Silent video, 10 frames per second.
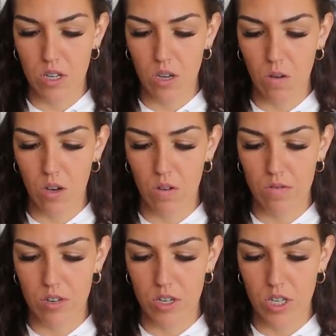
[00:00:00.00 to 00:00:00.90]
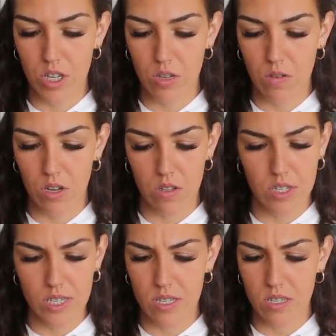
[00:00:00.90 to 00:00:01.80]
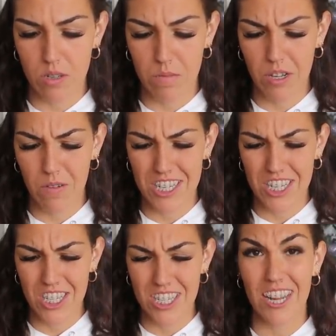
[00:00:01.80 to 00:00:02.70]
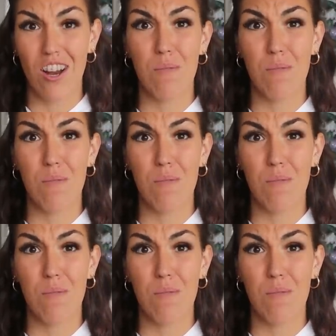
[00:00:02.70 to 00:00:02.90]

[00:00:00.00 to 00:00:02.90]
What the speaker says: go over to, oh, there's still so many questions here.